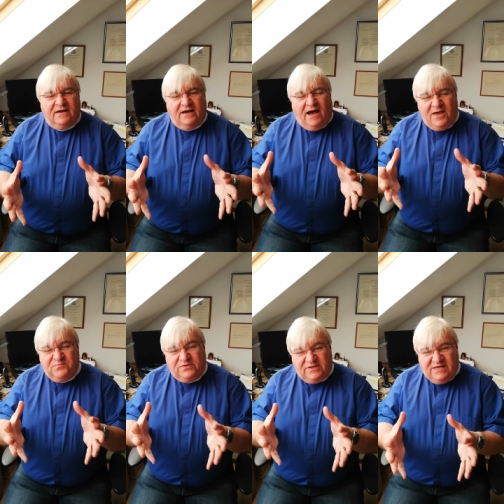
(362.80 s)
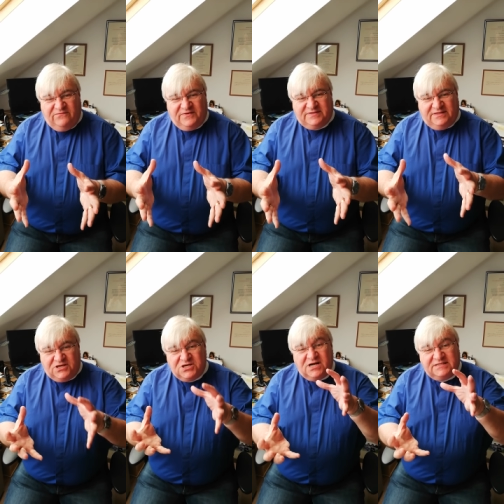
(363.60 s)
I believe, is at the
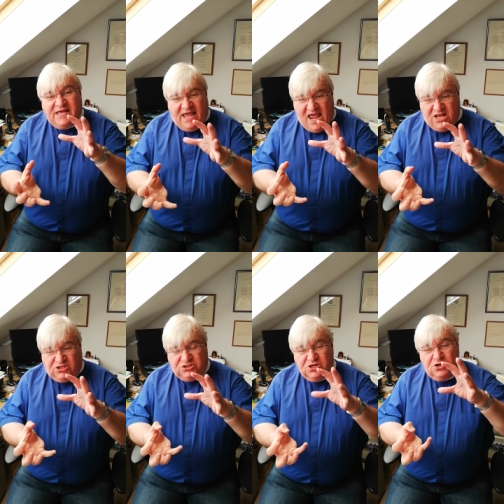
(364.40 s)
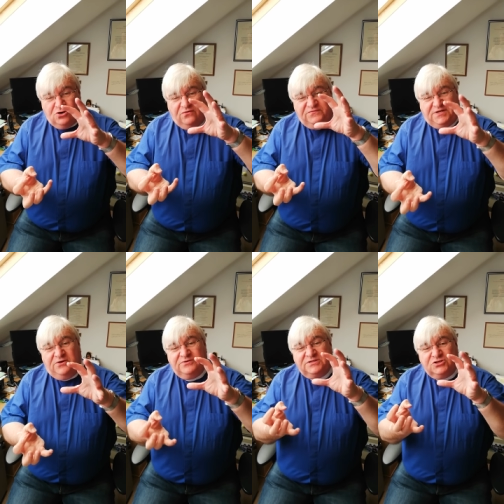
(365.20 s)
cutting edge of
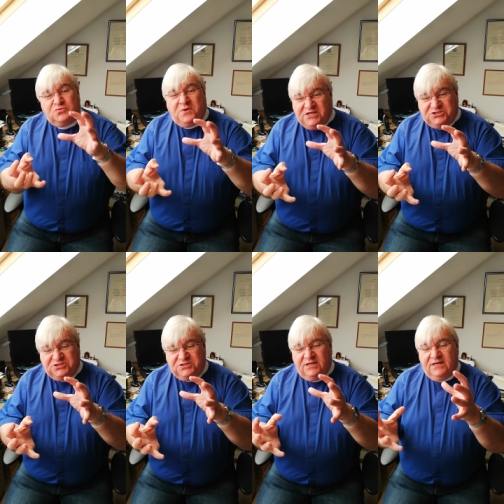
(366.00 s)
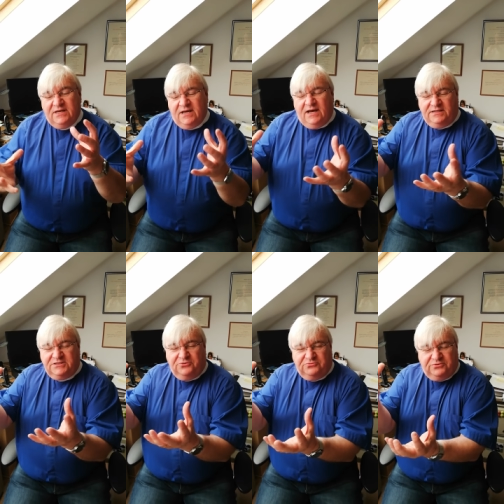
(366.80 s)
doubt and question and
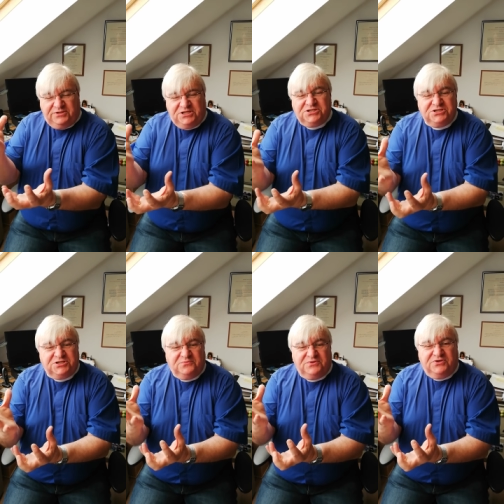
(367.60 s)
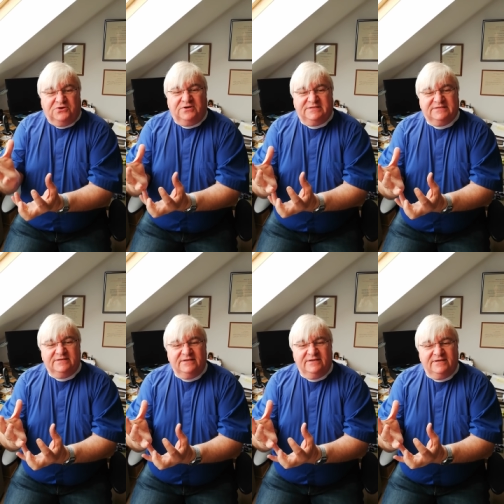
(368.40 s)
our relationship with God.
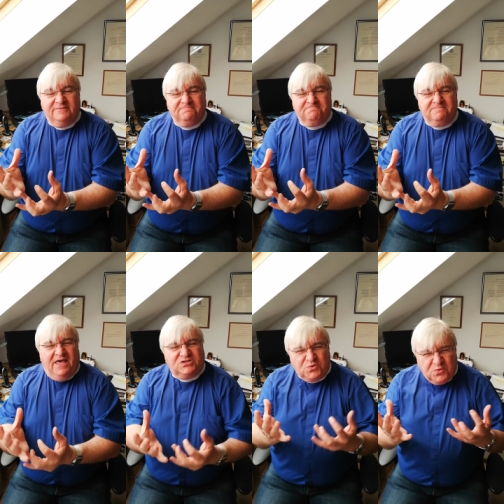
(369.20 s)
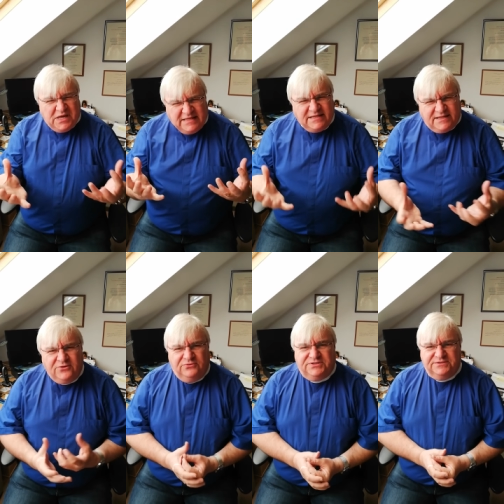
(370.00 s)
It's okay to
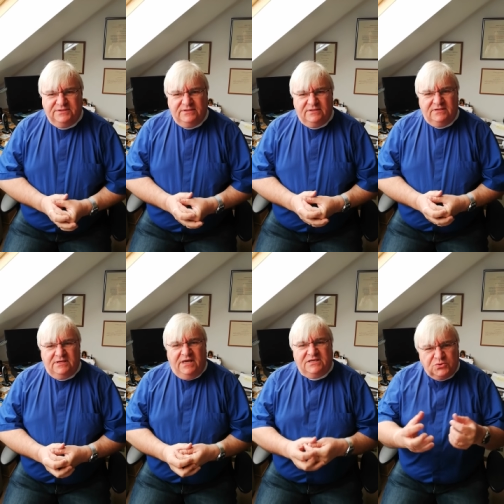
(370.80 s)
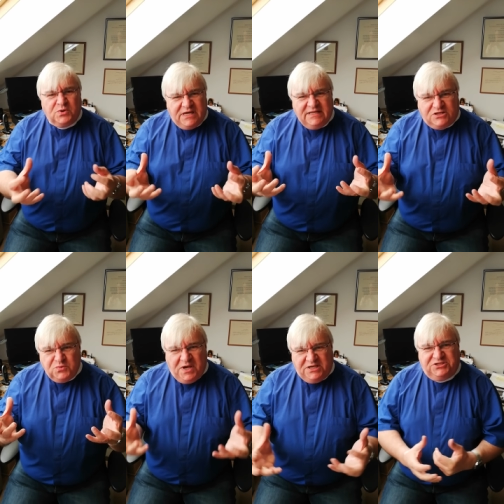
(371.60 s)
doubt. It's okay to
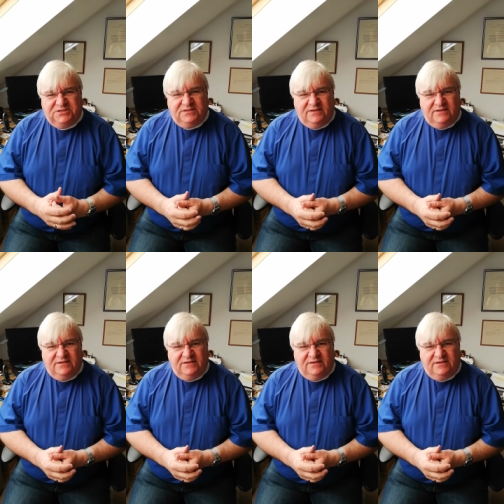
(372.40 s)
question.